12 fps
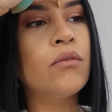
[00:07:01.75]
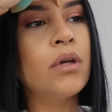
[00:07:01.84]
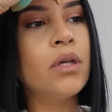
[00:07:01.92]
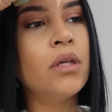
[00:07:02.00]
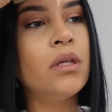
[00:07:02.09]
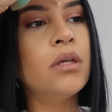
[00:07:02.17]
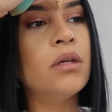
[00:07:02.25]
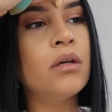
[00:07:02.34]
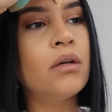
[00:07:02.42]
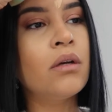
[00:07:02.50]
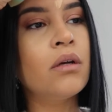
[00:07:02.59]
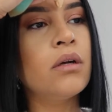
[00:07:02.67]
right
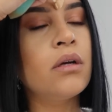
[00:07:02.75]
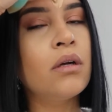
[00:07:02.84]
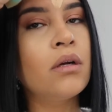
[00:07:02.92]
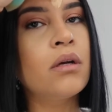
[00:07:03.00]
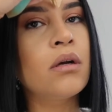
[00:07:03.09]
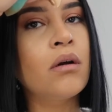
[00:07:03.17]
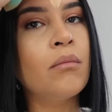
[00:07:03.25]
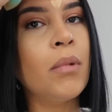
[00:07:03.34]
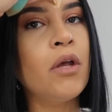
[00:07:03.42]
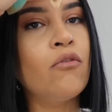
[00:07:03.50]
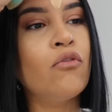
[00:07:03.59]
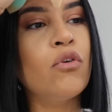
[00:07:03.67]
here,
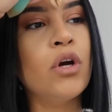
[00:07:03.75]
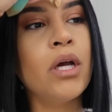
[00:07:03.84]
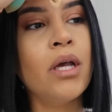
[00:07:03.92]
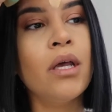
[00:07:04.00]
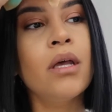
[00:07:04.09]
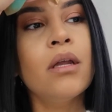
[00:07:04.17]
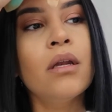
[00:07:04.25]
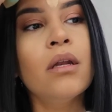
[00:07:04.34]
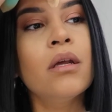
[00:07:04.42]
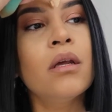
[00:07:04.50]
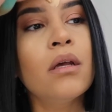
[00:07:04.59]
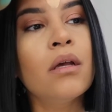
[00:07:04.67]
my forehead,